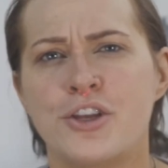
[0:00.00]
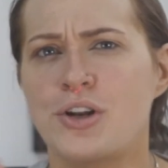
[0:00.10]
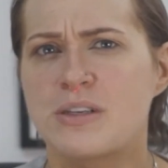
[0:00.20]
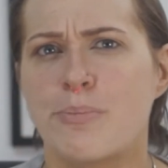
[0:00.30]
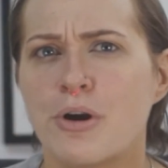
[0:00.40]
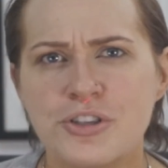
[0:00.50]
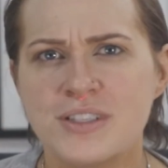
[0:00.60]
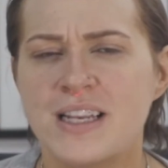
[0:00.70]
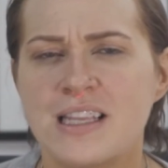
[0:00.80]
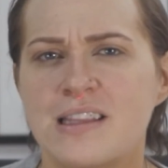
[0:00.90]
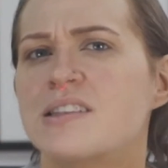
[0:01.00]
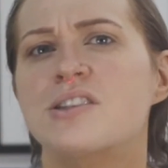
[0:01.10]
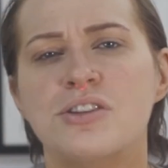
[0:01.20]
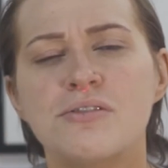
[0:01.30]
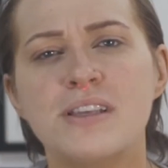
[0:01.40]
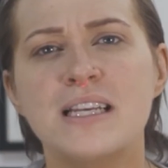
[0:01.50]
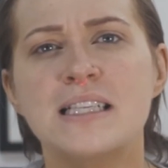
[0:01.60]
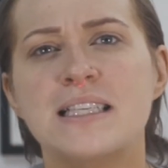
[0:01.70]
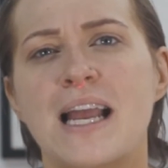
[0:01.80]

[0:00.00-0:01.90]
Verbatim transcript: You don't have to purchase anything to do this,